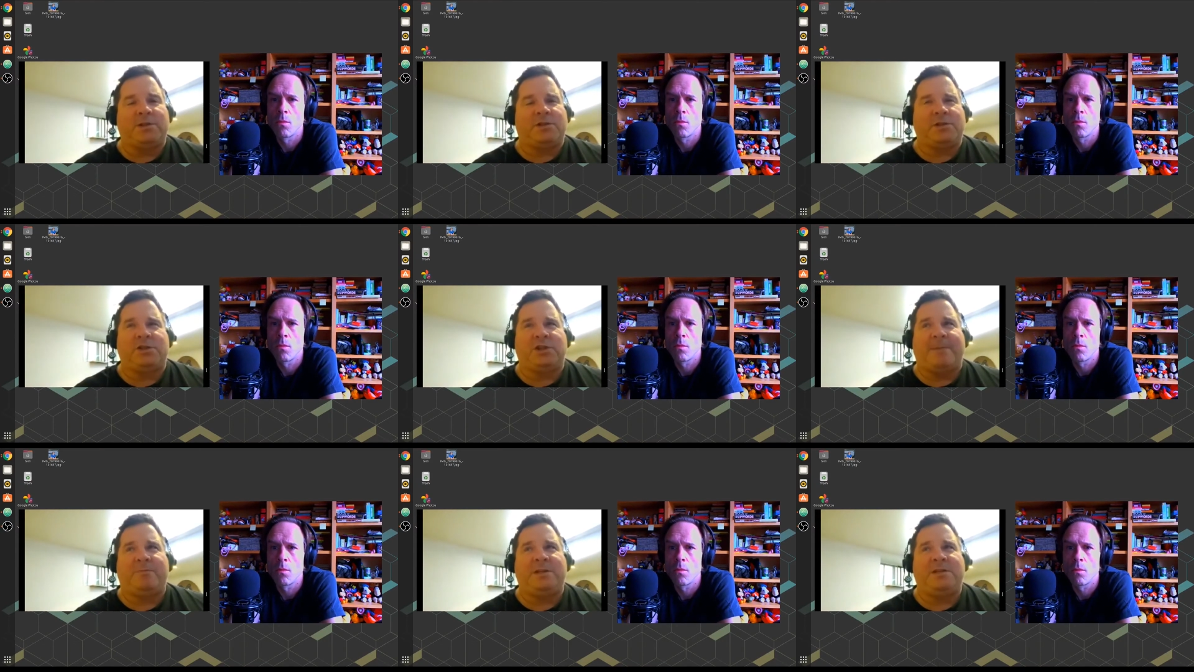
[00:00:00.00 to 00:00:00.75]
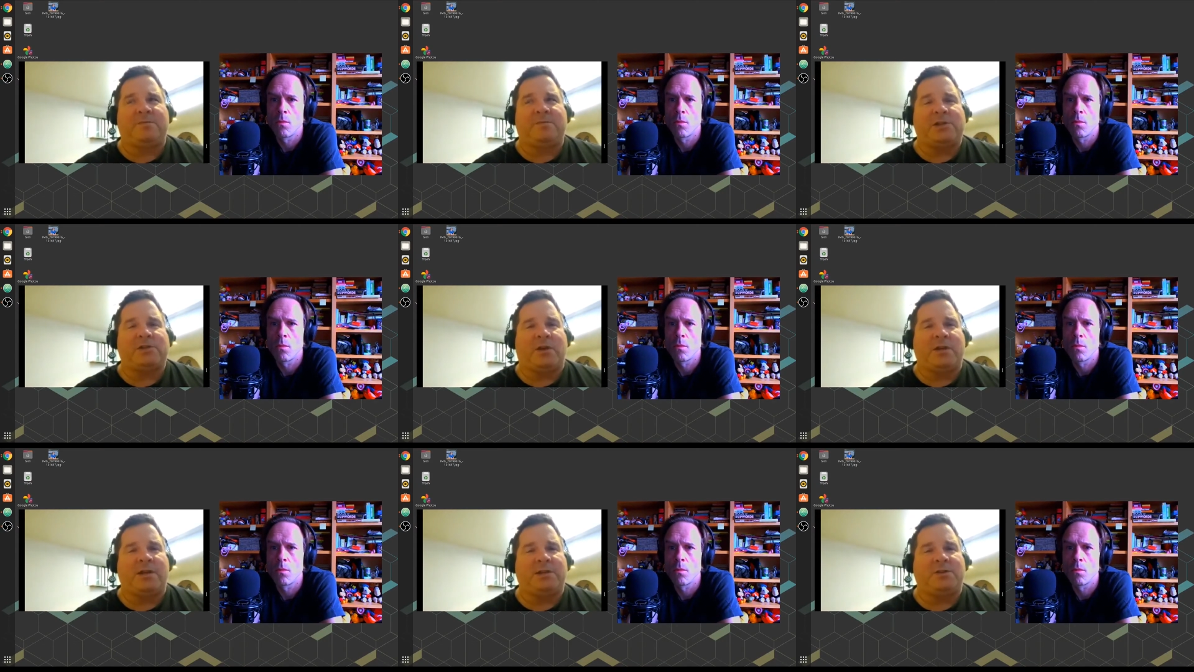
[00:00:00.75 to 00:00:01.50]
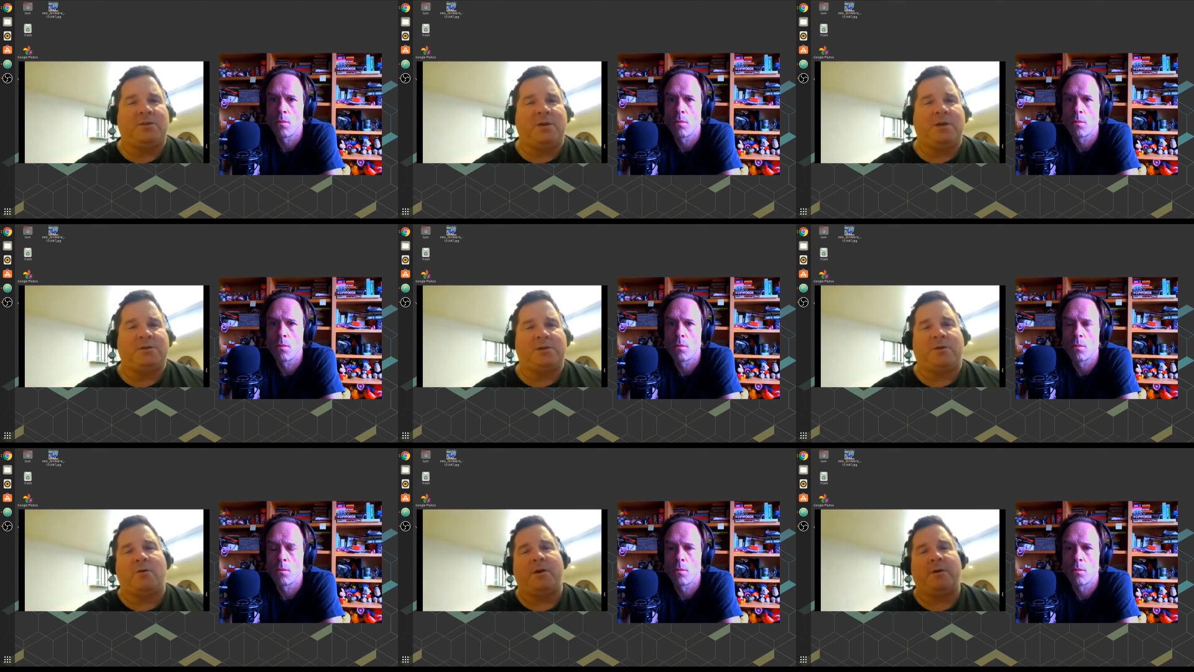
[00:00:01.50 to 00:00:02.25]
Speaker 1: watched a Japanese special, I think 2 years
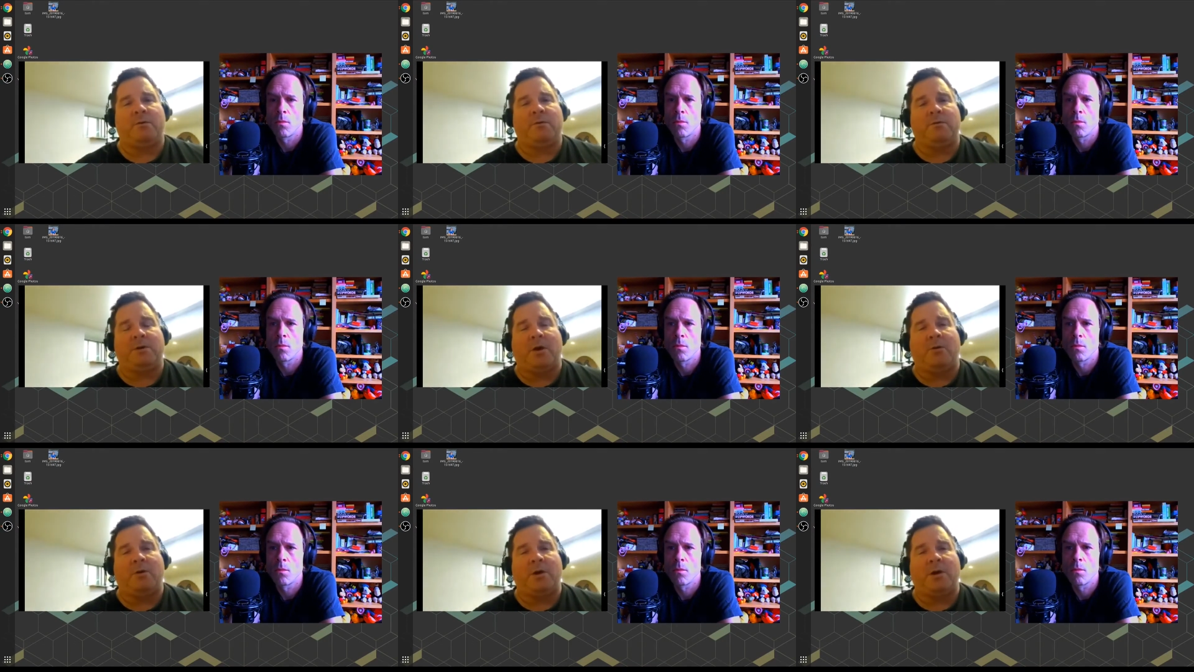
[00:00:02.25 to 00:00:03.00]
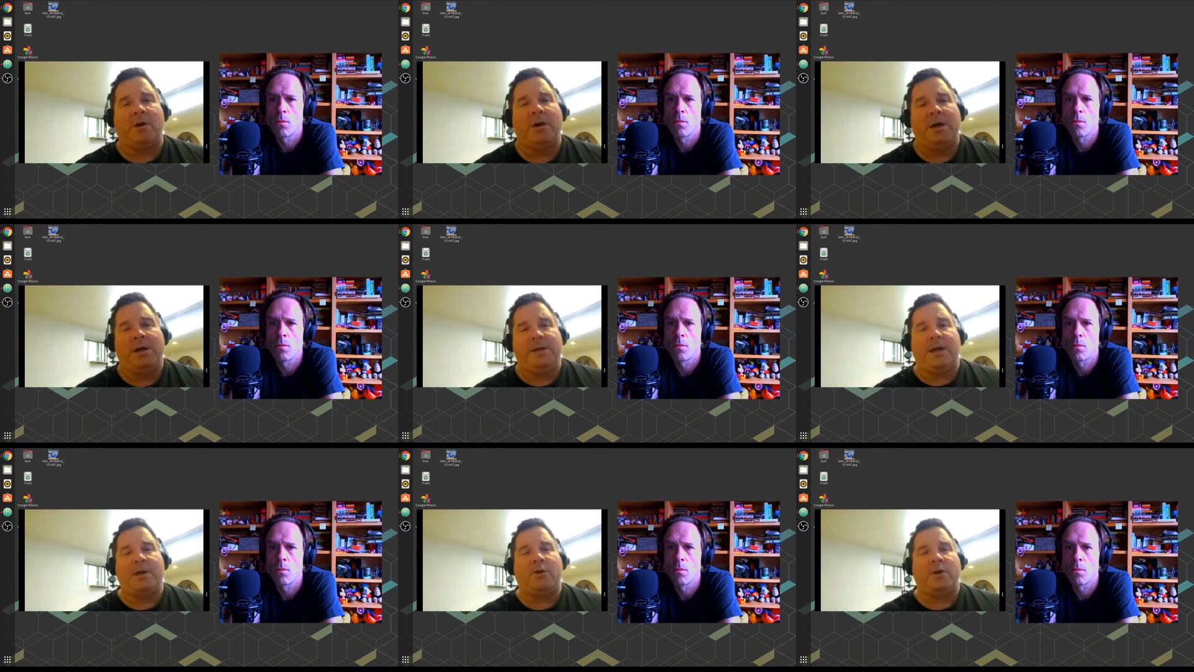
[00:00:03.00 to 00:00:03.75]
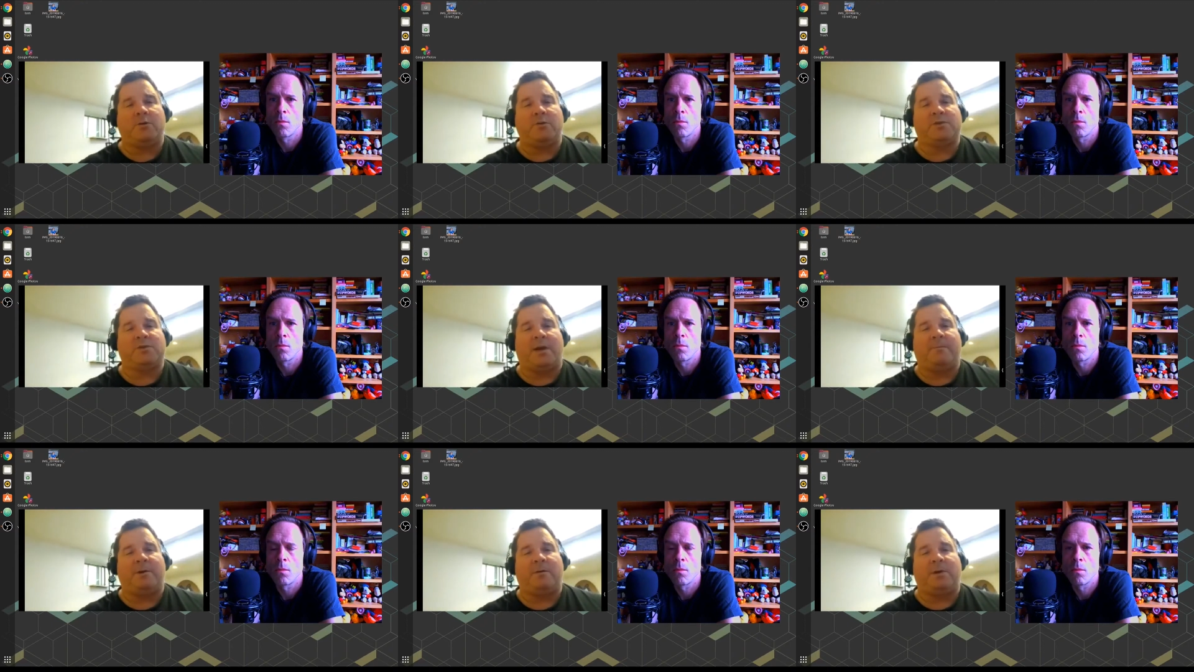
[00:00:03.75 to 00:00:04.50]
ago, where Yayoi
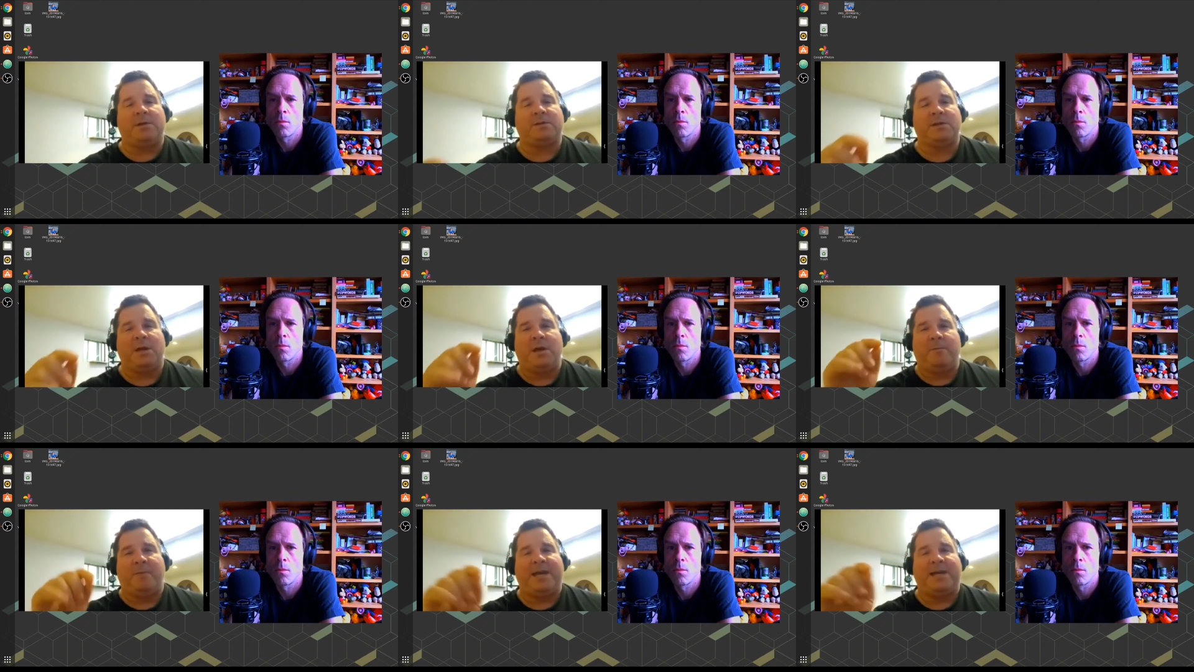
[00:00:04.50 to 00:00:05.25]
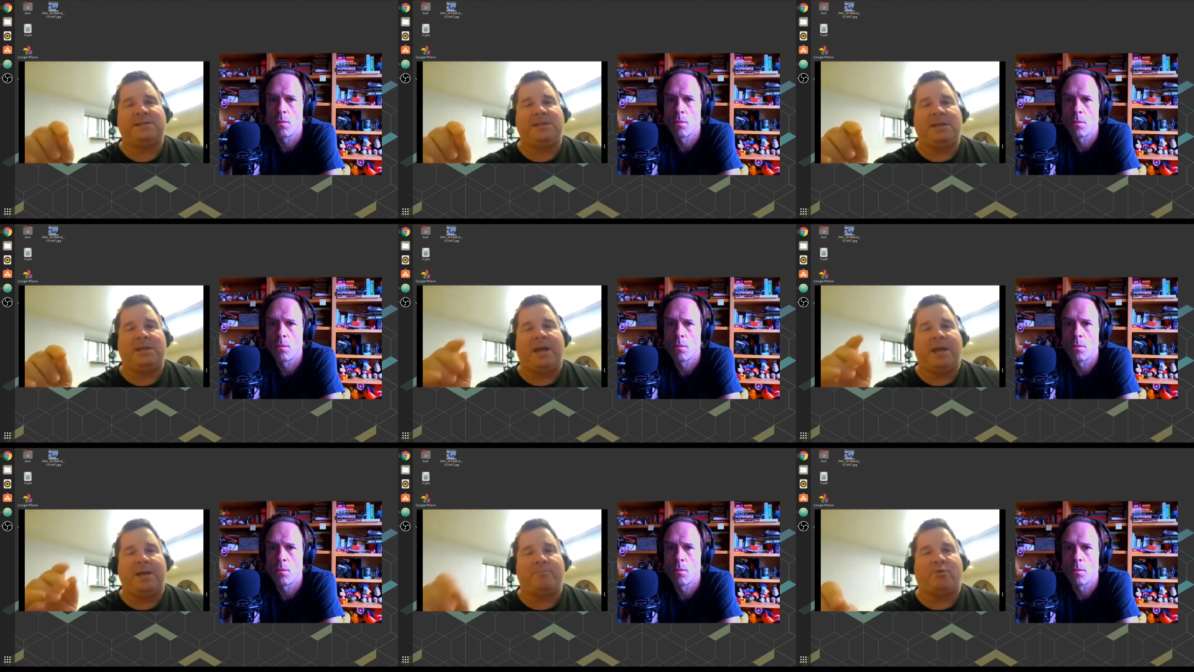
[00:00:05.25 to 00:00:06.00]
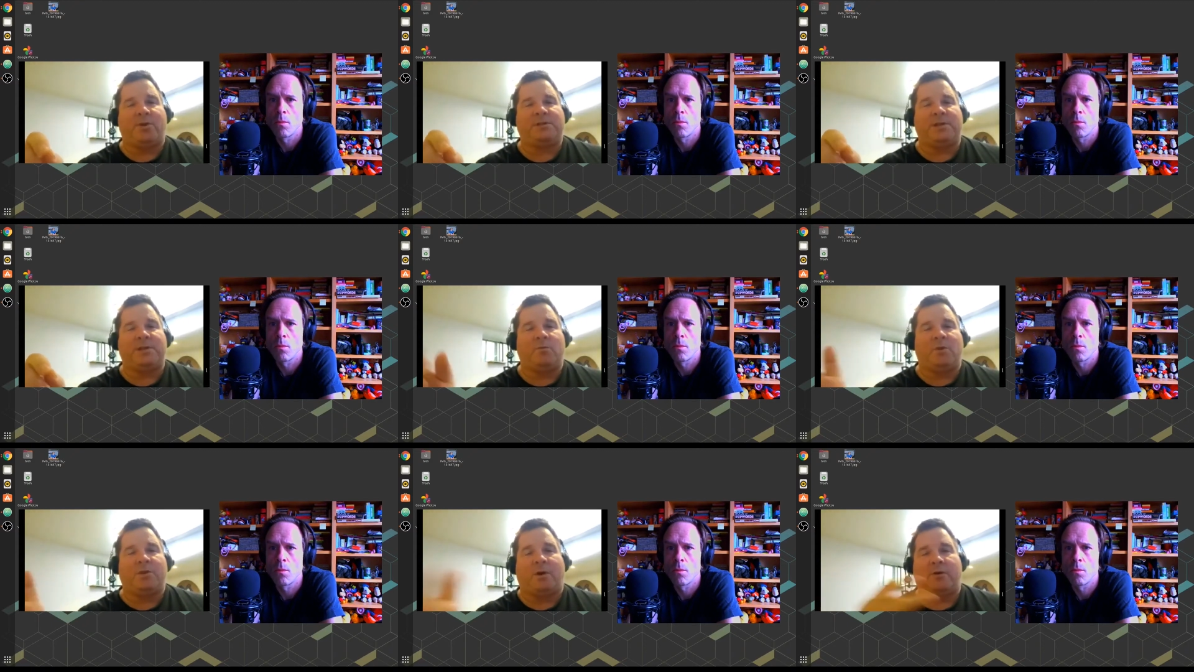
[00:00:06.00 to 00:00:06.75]
Kusama was painting and
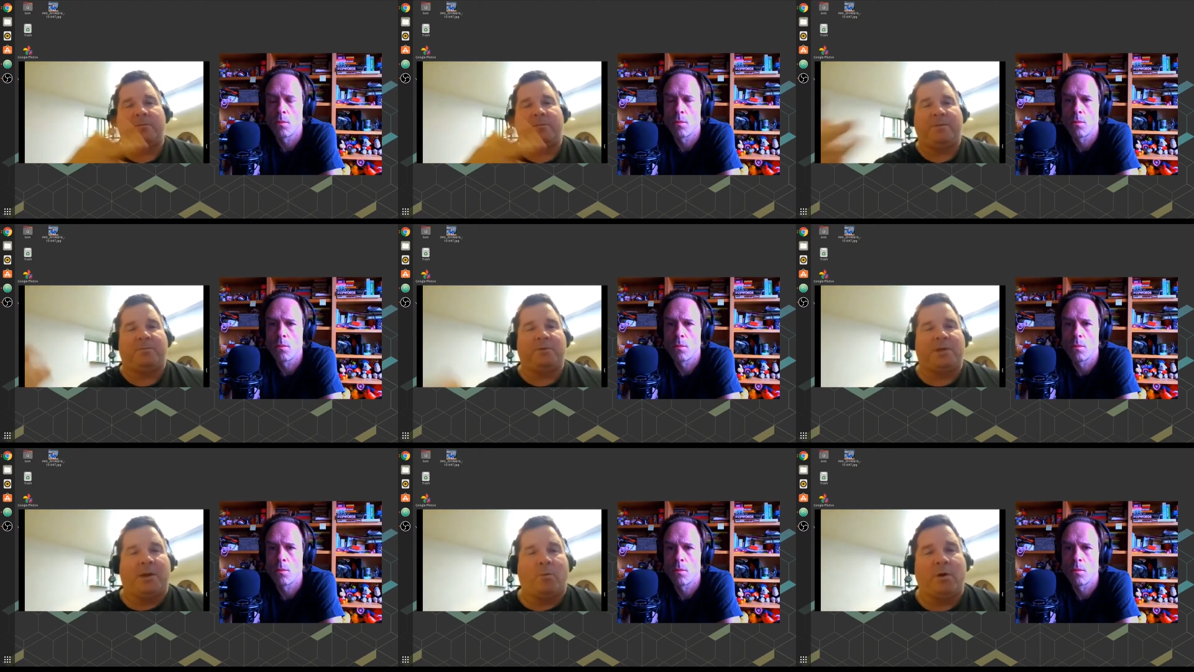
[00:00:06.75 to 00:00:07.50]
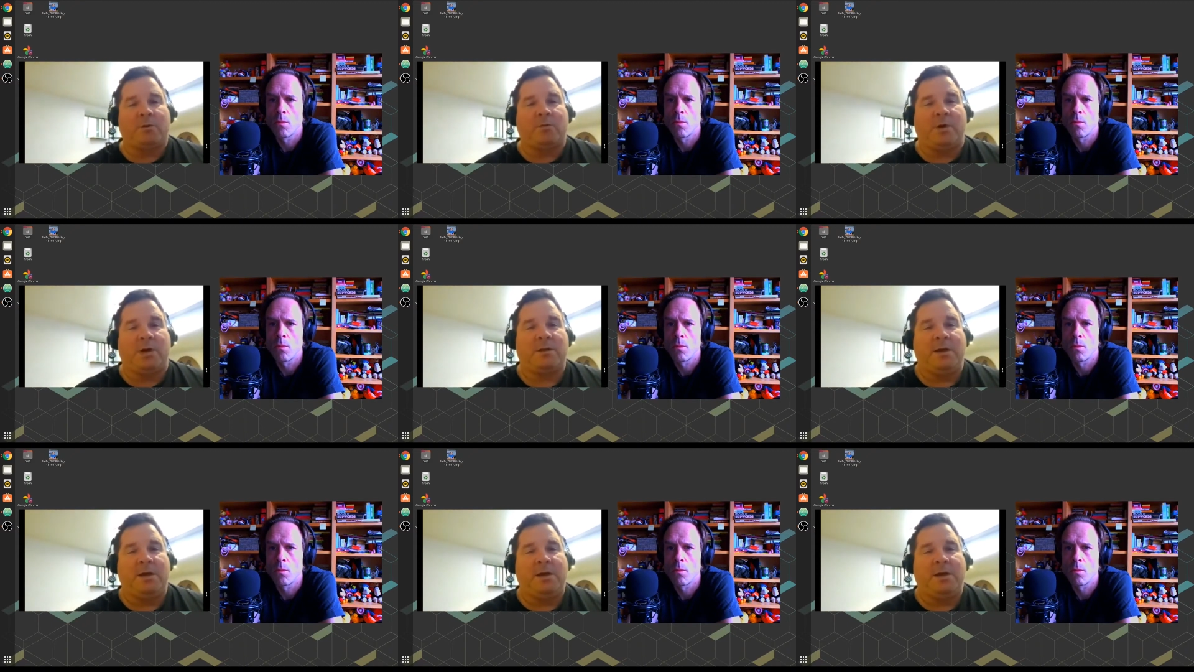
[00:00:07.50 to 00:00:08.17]
printing with all the people that I worked with.